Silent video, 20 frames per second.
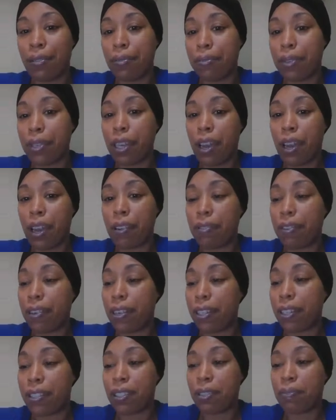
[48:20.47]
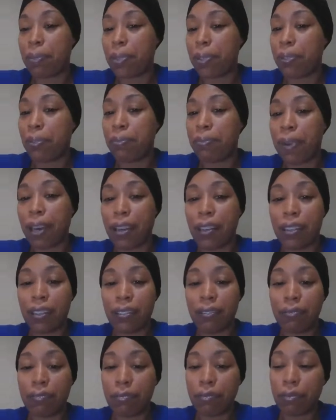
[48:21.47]
we got to raise up and do better.
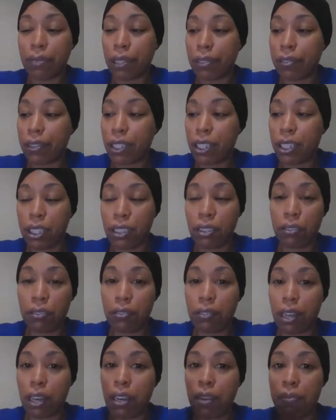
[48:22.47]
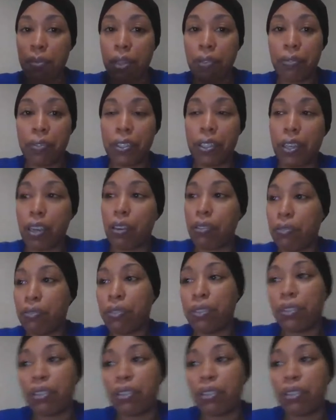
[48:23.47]
We really do. If we don't,